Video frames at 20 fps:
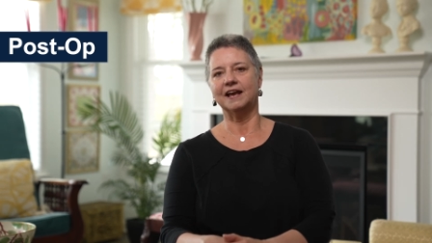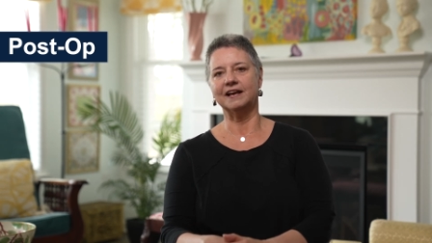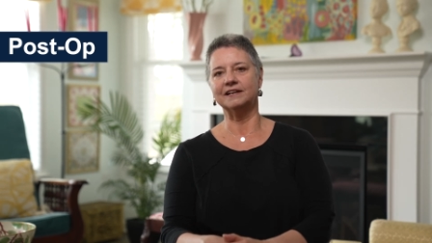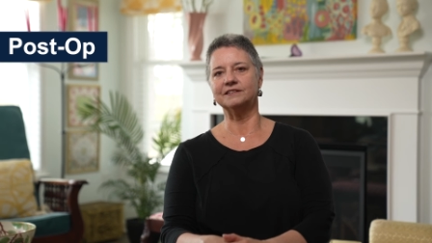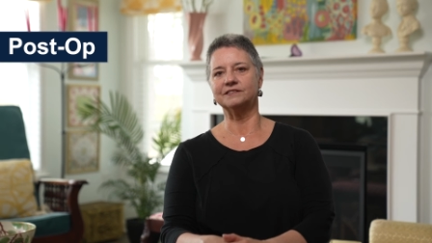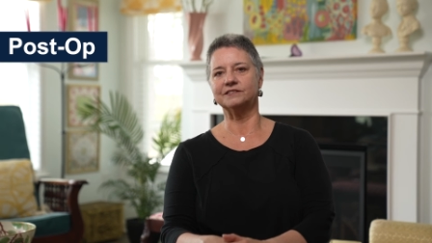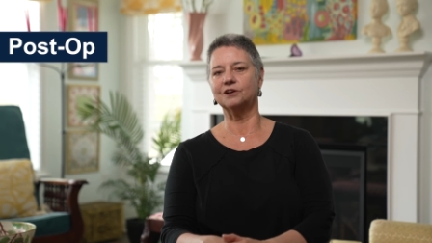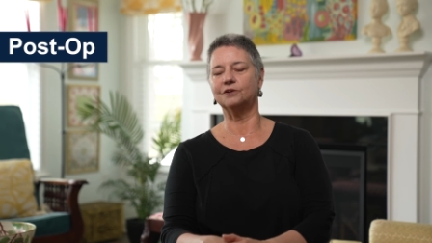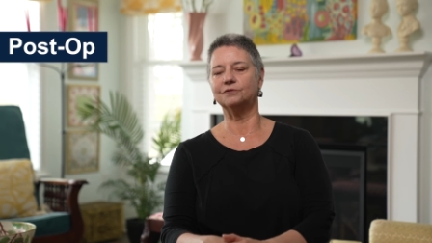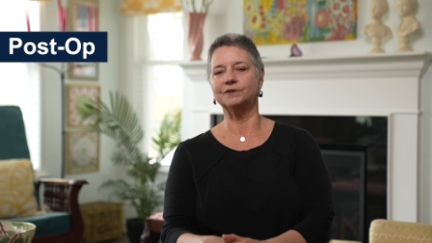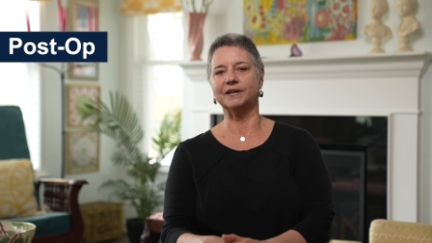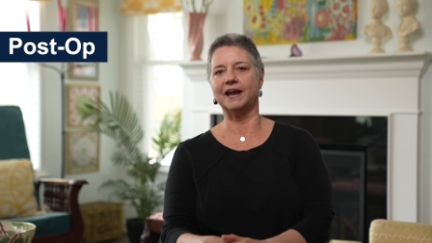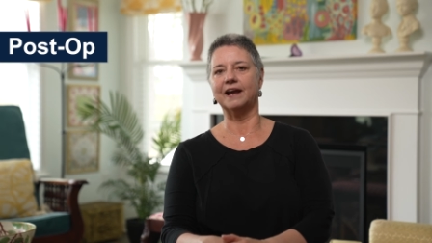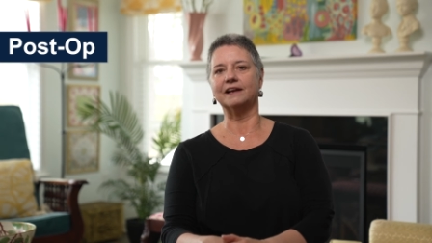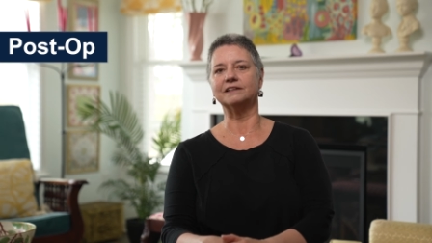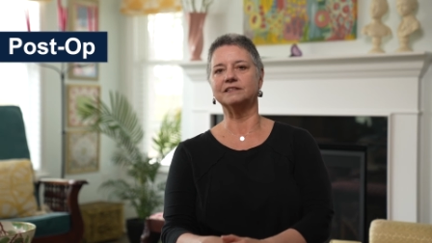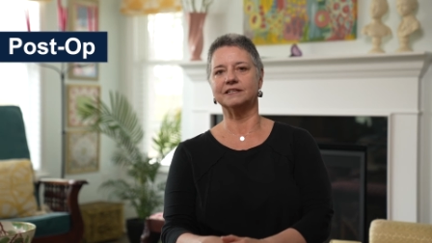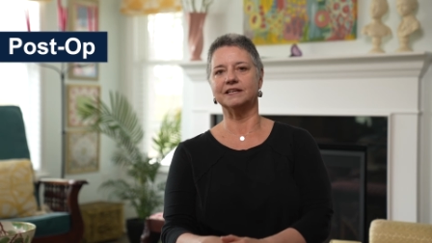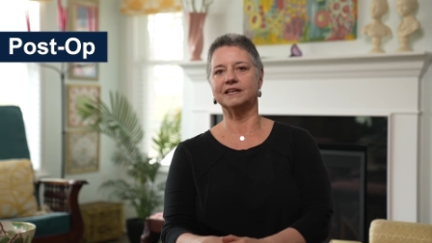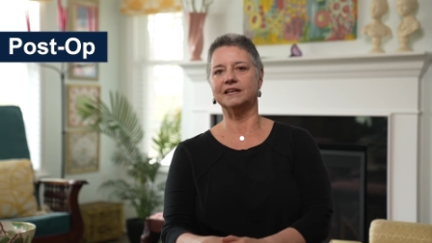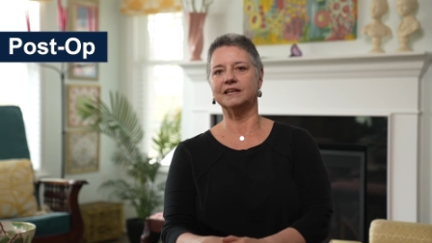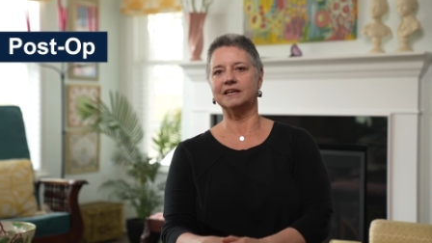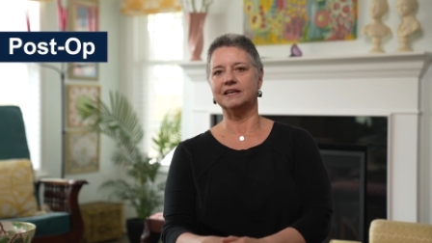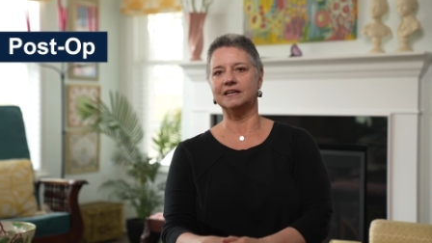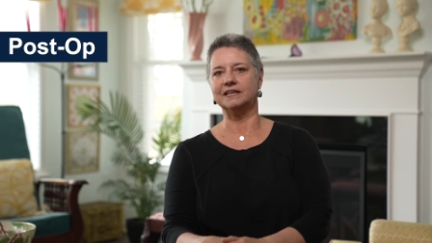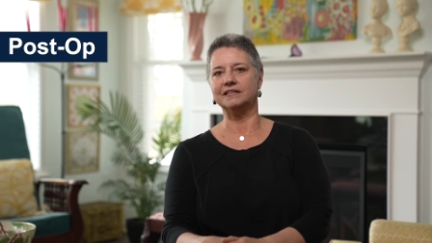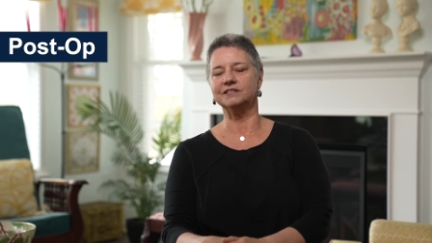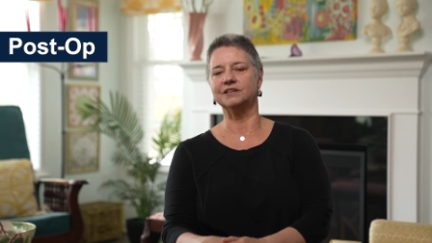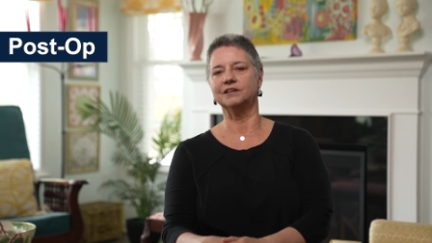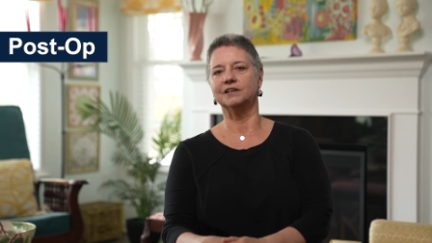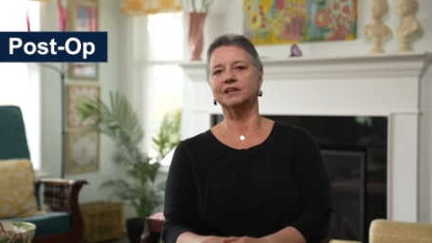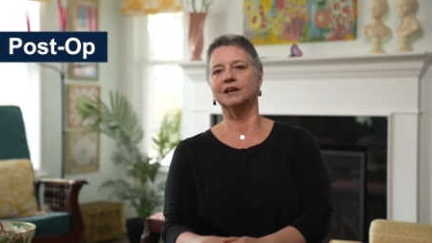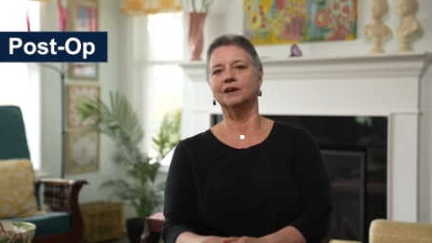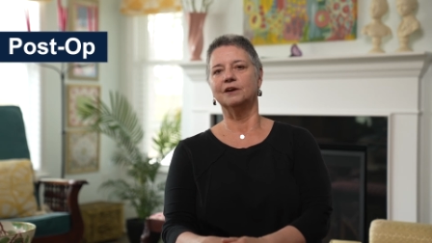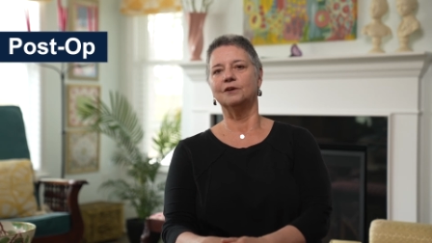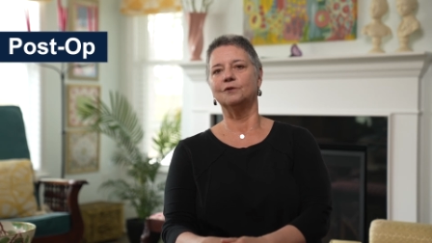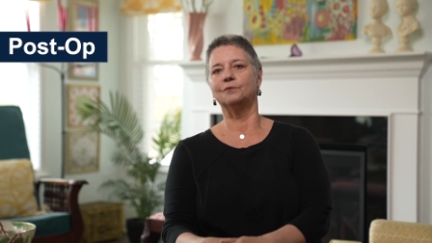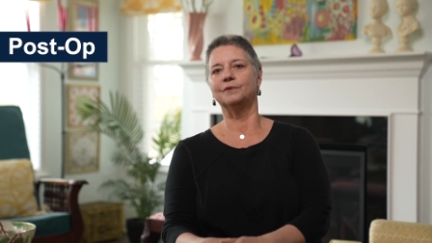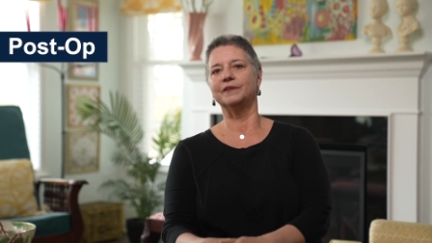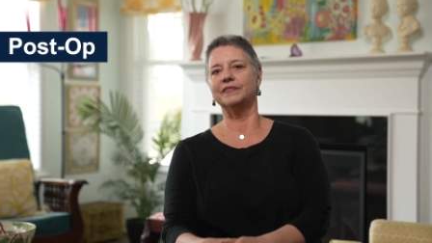as going out to eat
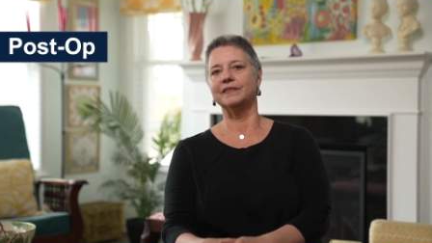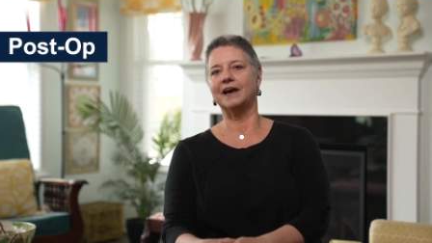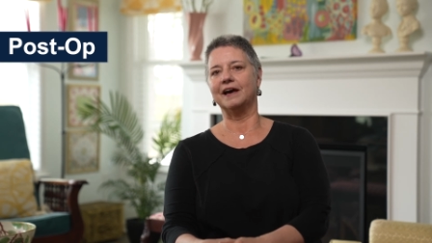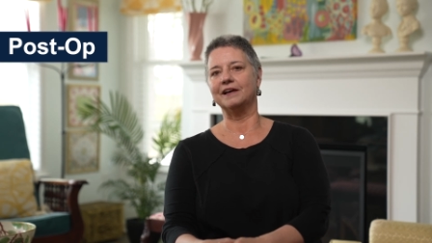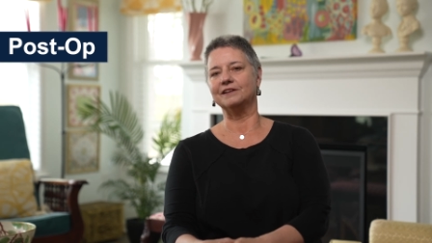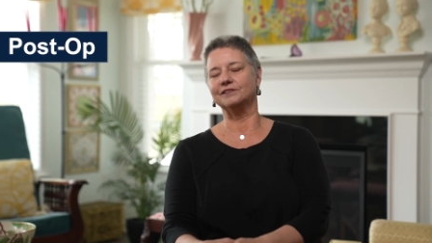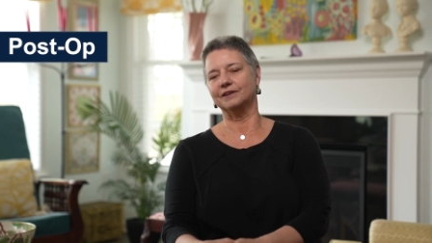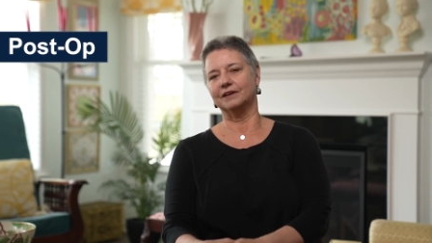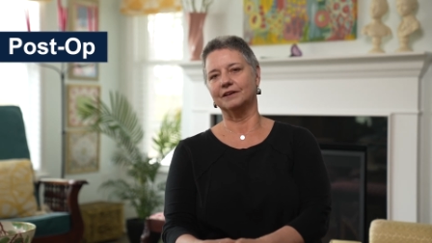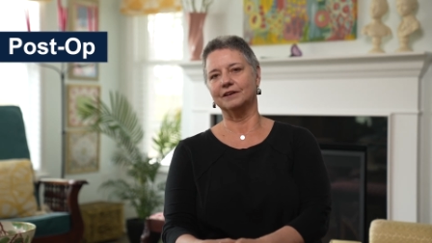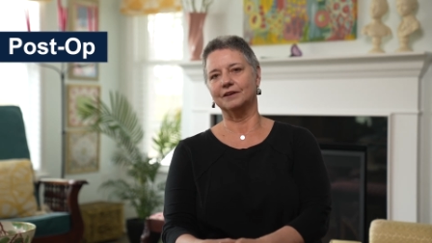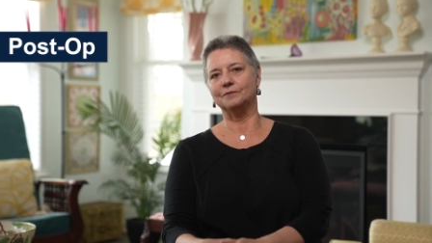without